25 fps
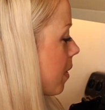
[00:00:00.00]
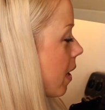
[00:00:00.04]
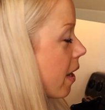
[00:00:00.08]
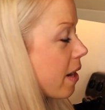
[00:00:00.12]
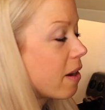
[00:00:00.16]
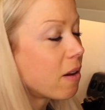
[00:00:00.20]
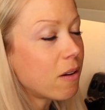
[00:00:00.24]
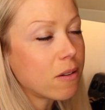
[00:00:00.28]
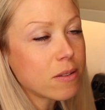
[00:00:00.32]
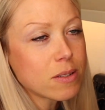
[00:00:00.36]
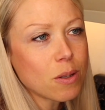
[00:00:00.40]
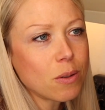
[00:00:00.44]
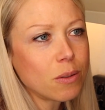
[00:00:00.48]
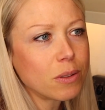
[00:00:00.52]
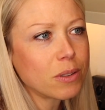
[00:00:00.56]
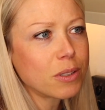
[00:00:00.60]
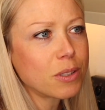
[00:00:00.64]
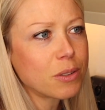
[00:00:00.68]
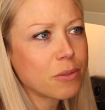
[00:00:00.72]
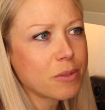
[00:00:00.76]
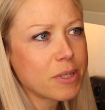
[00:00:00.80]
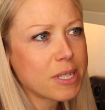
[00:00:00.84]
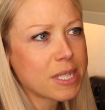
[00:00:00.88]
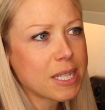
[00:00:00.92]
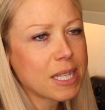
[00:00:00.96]
I also
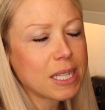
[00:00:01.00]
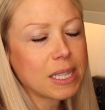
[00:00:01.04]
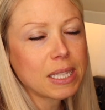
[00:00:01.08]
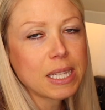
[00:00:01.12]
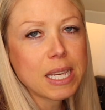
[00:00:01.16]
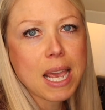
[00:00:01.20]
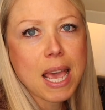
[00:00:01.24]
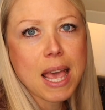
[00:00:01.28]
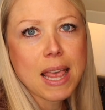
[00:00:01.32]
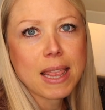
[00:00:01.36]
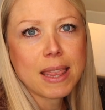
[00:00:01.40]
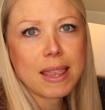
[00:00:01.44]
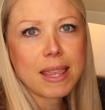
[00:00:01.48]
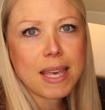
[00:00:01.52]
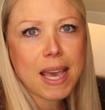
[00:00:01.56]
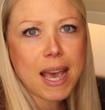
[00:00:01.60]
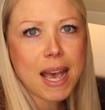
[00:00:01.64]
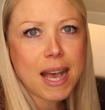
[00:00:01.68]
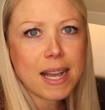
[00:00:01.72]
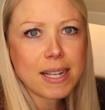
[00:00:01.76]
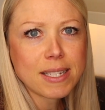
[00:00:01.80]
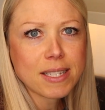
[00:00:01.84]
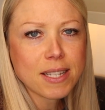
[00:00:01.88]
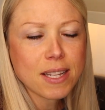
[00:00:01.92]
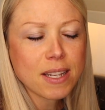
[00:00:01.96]
learned recently
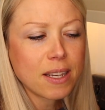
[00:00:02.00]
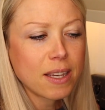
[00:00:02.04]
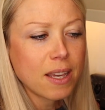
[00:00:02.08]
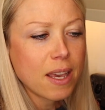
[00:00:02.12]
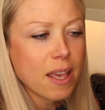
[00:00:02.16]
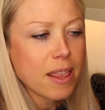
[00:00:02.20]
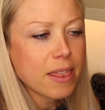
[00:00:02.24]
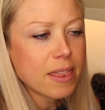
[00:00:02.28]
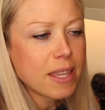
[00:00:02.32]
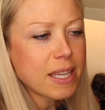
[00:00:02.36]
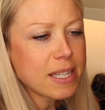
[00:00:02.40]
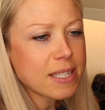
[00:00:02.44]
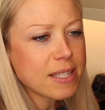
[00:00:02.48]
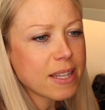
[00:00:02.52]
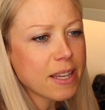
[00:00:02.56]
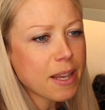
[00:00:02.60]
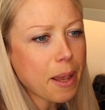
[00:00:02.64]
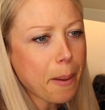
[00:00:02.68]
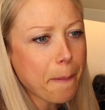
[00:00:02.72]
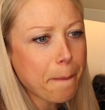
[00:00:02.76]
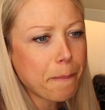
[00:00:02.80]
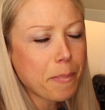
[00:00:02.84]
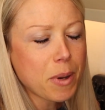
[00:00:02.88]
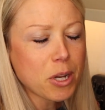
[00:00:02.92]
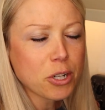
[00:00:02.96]
that things
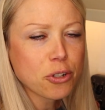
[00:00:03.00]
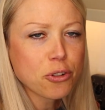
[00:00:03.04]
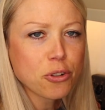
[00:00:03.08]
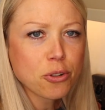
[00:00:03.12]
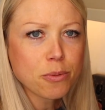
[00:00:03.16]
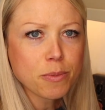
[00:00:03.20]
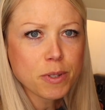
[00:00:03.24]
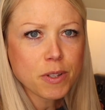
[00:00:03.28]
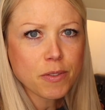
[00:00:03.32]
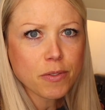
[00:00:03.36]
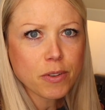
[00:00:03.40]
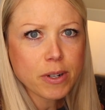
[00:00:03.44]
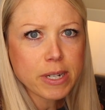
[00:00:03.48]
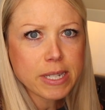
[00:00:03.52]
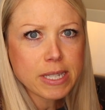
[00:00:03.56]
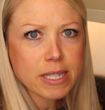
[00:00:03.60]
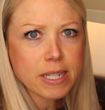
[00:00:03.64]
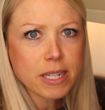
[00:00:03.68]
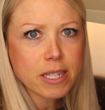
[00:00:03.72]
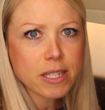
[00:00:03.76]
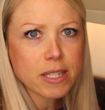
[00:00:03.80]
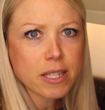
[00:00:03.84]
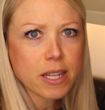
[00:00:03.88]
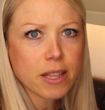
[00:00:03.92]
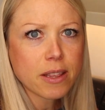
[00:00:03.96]
like mushrooms, for
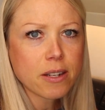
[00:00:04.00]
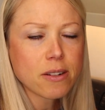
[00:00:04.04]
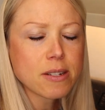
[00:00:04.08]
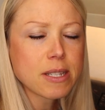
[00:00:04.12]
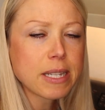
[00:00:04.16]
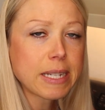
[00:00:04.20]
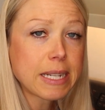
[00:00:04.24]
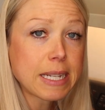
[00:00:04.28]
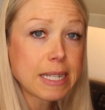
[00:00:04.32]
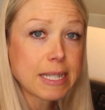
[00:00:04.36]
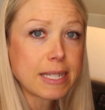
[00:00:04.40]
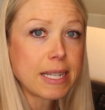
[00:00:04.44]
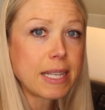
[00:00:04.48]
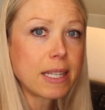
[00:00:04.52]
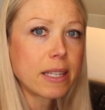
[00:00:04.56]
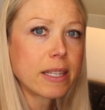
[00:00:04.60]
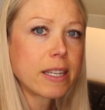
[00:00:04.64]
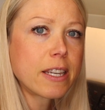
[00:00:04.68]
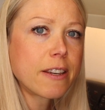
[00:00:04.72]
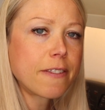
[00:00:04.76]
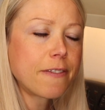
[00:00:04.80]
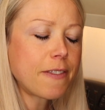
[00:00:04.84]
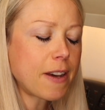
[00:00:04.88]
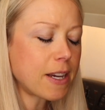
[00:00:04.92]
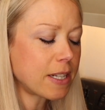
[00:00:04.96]
instance, there's like a
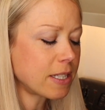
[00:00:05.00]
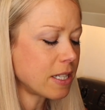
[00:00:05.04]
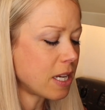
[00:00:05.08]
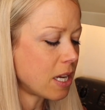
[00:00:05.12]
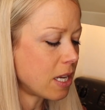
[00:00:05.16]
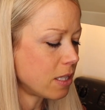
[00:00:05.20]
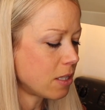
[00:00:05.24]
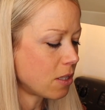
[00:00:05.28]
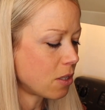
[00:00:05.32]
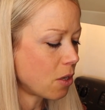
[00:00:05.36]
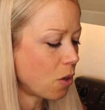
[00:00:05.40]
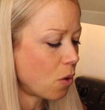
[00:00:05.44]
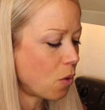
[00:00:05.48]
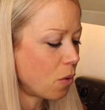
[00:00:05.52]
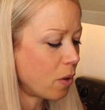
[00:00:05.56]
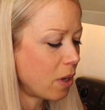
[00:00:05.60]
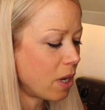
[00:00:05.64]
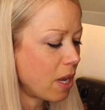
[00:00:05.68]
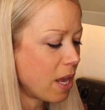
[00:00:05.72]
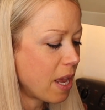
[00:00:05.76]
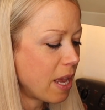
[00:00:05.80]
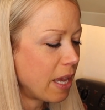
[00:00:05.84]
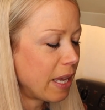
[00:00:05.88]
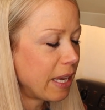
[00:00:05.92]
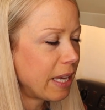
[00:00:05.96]
ceiling effect on. So
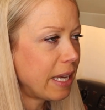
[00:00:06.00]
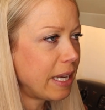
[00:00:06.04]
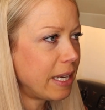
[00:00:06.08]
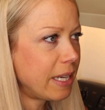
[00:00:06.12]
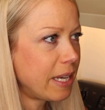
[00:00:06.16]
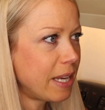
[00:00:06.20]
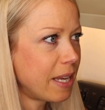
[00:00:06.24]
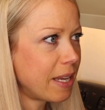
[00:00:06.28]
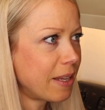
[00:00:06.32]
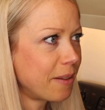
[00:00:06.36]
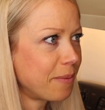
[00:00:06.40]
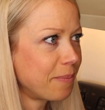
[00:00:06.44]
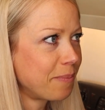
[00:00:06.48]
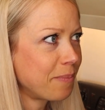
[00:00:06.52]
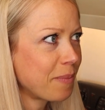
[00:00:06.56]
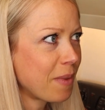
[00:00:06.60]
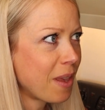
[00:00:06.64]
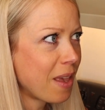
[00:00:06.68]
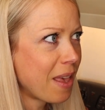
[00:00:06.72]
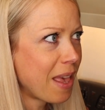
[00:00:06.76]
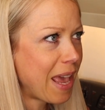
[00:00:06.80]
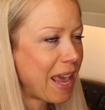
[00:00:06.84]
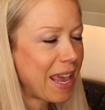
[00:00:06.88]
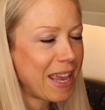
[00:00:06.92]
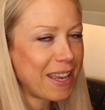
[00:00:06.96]
eating
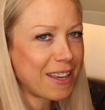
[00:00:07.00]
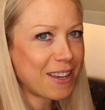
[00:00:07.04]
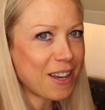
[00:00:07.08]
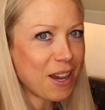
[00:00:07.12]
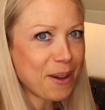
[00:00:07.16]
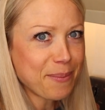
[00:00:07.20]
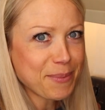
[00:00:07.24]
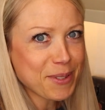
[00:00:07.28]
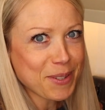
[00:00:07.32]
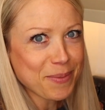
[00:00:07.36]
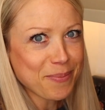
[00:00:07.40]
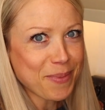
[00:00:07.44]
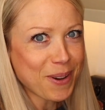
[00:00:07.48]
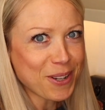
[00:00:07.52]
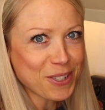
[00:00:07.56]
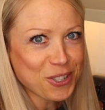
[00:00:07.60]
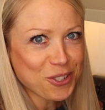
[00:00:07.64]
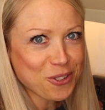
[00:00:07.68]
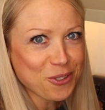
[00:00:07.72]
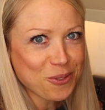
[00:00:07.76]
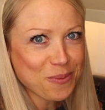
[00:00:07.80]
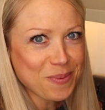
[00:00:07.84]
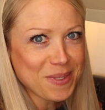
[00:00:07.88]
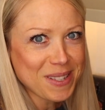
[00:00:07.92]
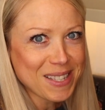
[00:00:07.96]
8 cups of
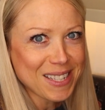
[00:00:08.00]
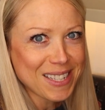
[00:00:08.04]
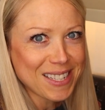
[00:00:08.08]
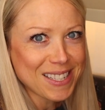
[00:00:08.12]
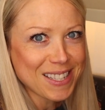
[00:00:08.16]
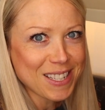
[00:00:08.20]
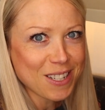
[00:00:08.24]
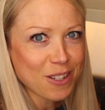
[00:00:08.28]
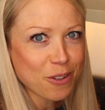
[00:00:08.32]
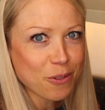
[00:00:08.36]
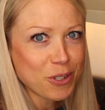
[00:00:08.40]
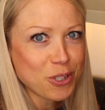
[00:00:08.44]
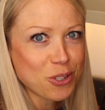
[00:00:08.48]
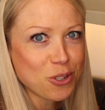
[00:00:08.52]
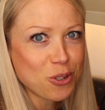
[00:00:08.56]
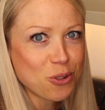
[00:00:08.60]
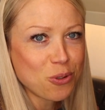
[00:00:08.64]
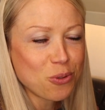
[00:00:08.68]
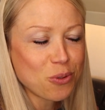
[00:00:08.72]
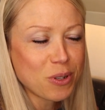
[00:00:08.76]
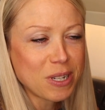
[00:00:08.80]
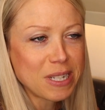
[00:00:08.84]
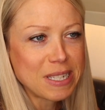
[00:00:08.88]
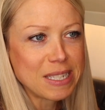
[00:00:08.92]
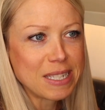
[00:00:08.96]
mushrooms isn't going
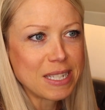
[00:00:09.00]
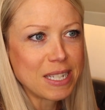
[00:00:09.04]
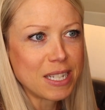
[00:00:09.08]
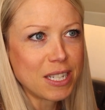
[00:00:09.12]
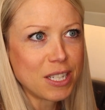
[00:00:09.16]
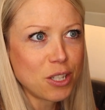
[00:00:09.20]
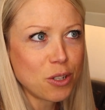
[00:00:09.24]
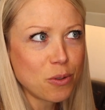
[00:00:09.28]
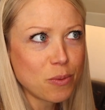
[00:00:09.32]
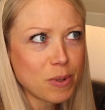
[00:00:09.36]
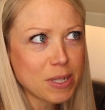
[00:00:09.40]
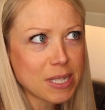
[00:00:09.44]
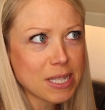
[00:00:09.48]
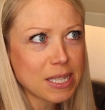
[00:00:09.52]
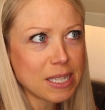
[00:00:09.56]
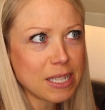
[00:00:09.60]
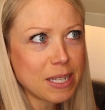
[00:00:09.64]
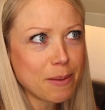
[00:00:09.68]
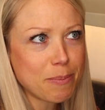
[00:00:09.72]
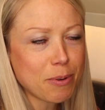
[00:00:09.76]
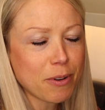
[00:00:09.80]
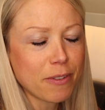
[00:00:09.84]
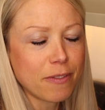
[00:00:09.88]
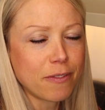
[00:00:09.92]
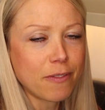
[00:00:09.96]
to
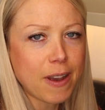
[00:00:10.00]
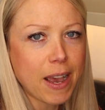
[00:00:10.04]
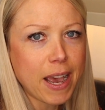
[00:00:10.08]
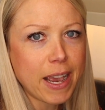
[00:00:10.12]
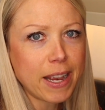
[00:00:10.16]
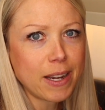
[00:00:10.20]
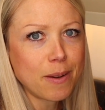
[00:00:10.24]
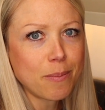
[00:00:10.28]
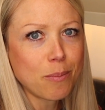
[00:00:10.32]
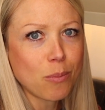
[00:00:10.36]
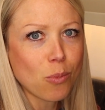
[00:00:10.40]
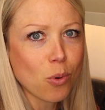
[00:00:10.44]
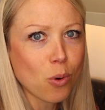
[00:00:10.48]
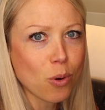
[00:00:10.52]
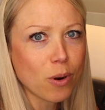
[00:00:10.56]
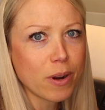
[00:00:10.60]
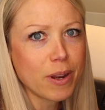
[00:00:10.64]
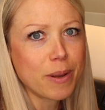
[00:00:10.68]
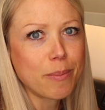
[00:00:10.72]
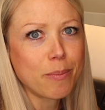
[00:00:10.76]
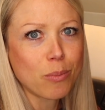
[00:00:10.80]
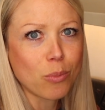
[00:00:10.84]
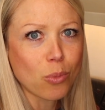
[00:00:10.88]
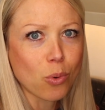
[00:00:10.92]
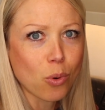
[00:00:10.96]
continuously provide more
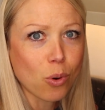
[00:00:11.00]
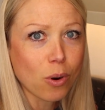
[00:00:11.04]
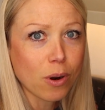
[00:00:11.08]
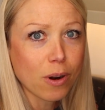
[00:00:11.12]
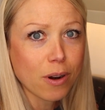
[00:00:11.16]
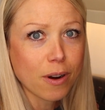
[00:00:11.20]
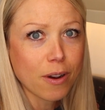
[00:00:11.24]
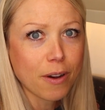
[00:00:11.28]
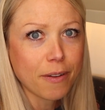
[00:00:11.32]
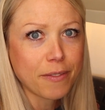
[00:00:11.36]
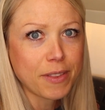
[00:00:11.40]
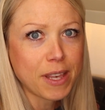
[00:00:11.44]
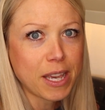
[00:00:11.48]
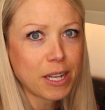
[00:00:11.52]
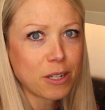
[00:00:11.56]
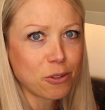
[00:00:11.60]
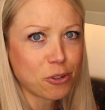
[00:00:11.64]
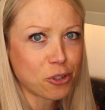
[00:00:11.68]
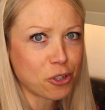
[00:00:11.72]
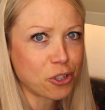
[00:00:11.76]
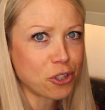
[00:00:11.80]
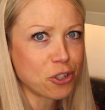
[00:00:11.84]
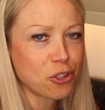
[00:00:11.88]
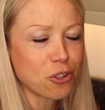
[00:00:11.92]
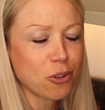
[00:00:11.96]
and more of that
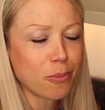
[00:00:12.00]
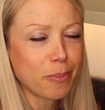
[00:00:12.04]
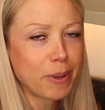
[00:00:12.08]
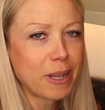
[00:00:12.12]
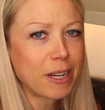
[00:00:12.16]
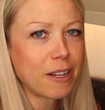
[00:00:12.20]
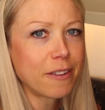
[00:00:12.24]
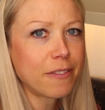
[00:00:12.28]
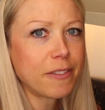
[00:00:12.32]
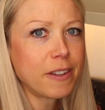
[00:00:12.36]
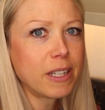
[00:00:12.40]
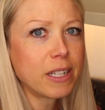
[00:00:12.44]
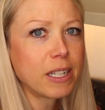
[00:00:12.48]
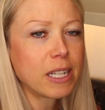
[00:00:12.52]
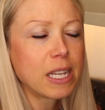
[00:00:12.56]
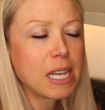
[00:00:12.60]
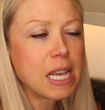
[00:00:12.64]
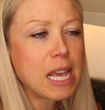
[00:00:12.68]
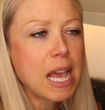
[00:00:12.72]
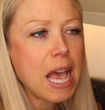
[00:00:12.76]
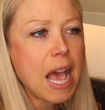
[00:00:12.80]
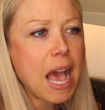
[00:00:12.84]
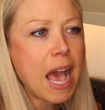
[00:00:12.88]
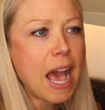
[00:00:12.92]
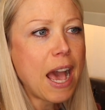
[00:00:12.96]
nutritional benefit.
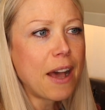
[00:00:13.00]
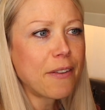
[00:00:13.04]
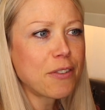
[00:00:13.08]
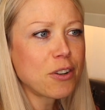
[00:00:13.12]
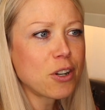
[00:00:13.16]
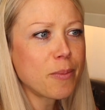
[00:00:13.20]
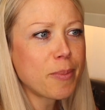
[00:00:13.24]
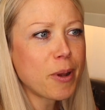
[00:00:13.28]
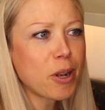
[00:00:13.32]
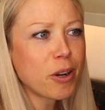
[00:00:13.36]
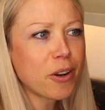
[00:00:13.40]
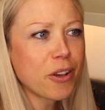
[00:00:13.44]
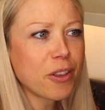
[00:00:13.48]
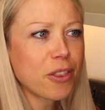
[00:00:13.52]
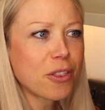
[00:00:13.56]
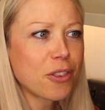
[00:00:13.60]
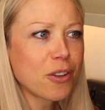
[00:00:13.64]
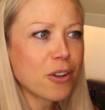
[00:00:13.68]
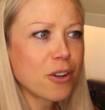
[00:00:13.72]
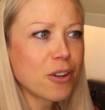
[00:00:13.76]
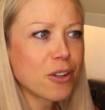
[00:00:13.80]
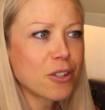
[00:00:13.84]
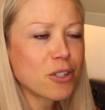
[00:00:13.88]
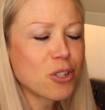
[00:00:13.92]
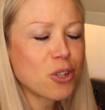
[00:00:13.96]
After about
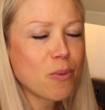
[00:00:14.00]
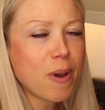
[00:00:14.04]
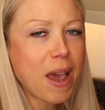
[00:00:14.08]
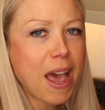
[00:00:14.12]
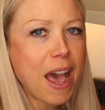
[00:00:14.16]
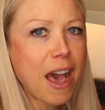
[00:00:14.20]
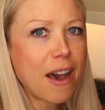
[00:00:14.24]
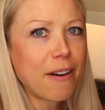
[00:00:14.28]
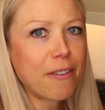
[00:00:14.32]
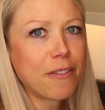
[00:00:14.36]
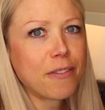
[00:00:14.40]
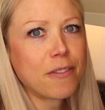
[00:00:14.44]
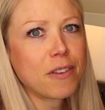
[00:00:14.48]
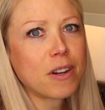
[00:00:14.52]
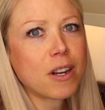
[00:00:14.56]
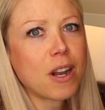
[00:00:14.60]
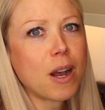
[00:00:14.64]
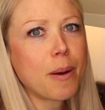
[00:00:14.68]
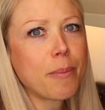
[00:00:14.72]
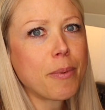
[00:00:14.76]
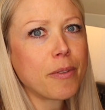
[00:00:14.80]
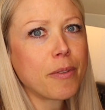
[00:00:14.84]
1/3 to 1/2 of a cup